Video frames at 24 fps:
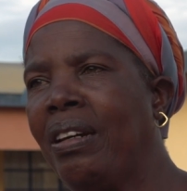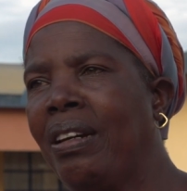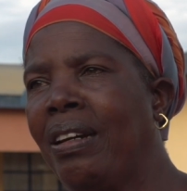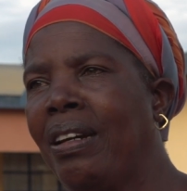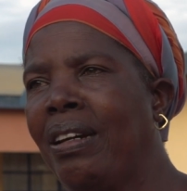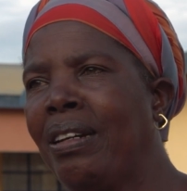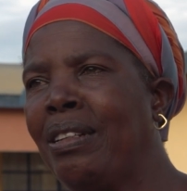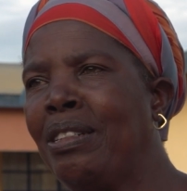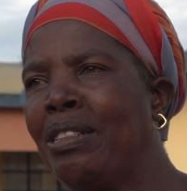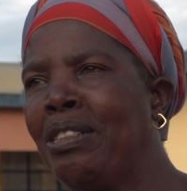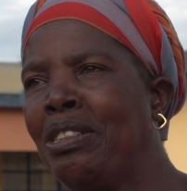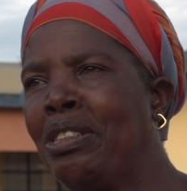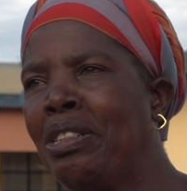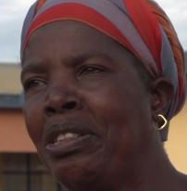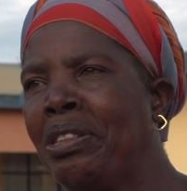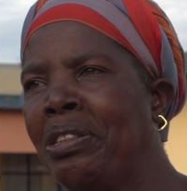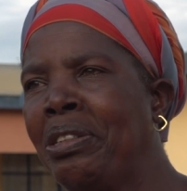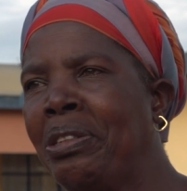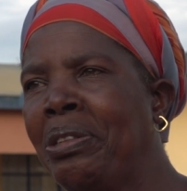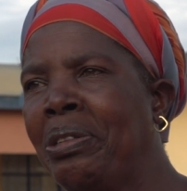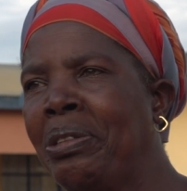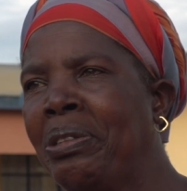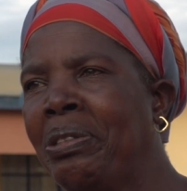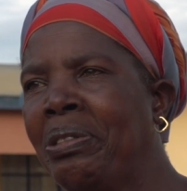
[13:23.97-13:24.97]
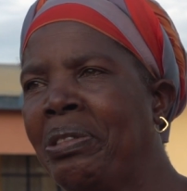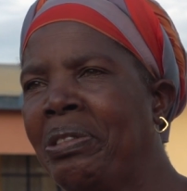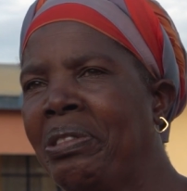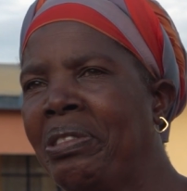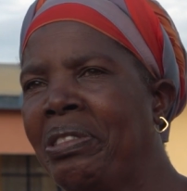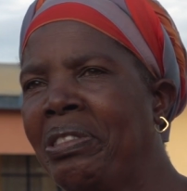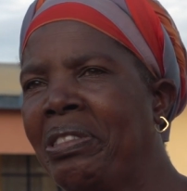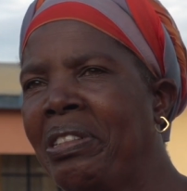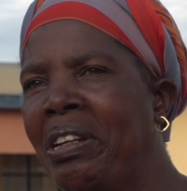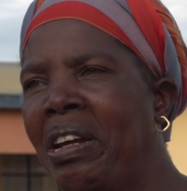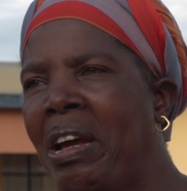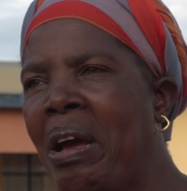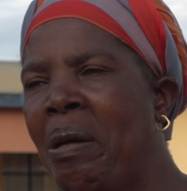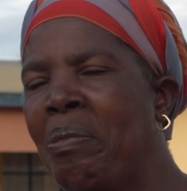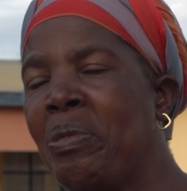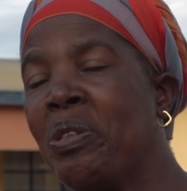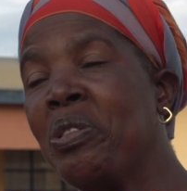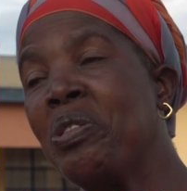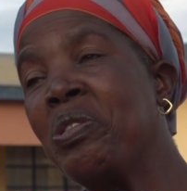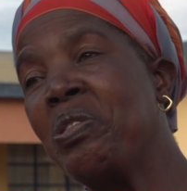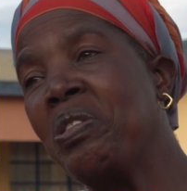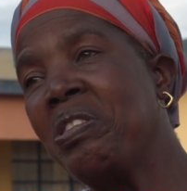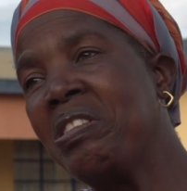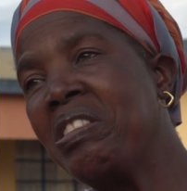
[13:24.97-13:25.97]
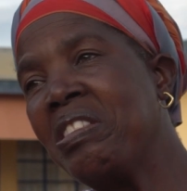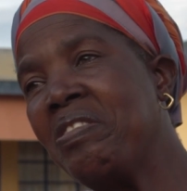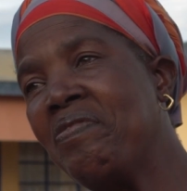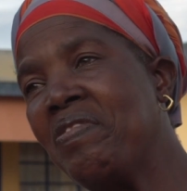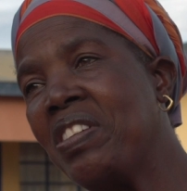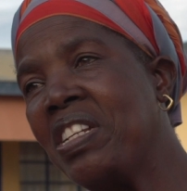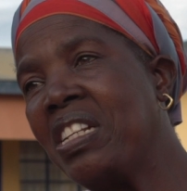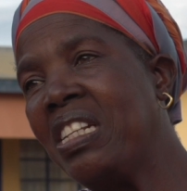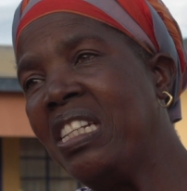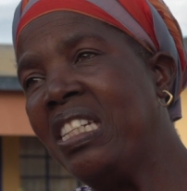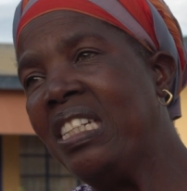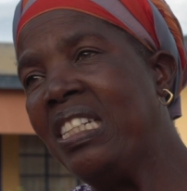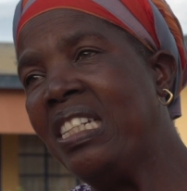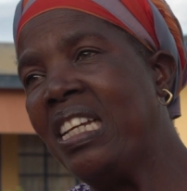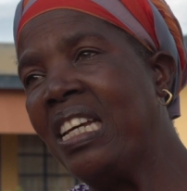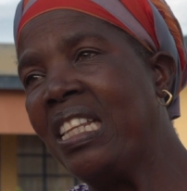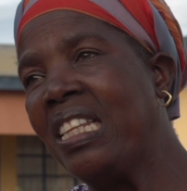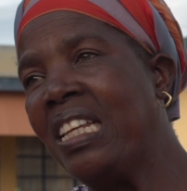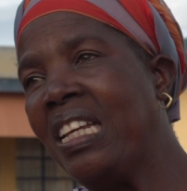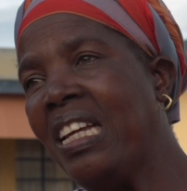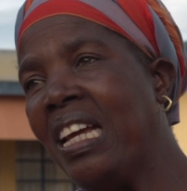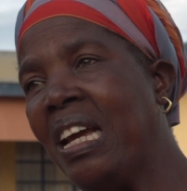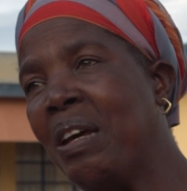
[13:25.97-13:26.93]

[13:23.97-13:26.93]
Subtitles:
and I'm also a civic leader there.